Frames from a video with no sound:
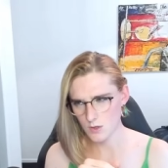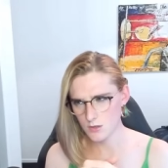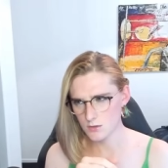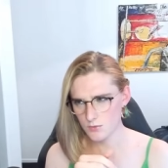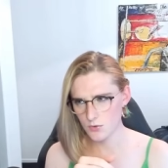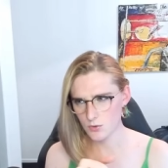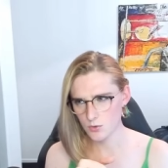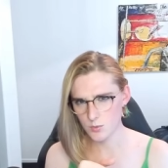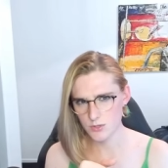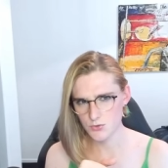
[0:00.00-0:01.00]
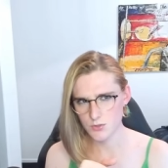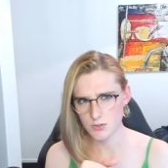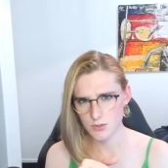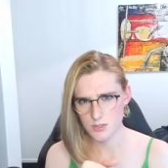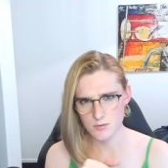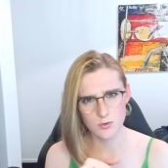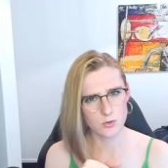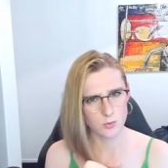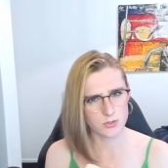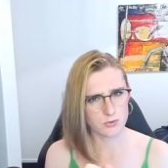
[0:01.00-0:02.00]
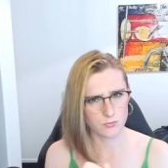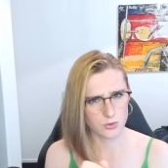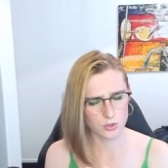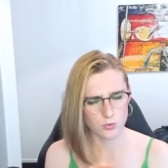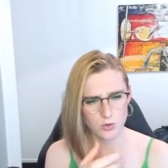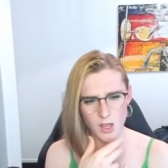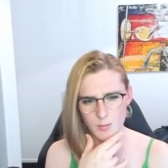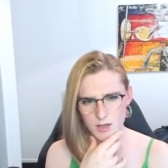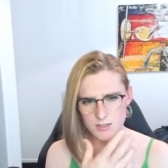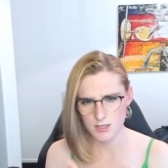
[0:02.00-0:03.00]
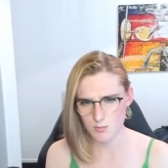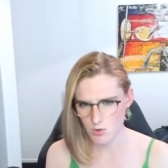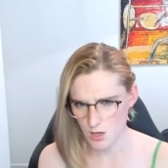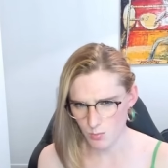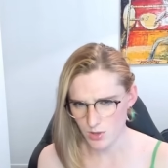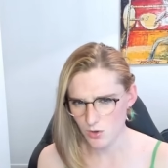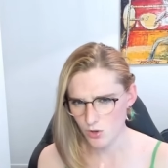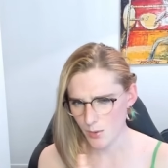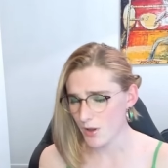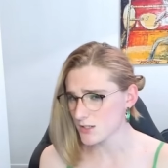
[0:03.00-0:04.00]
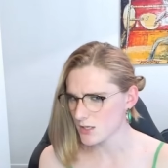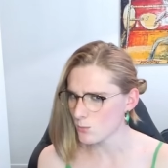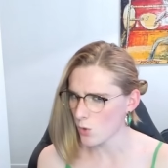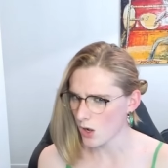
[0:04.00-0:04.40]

a difficult question. A difficult question for sure. Am I team Yippee or am I team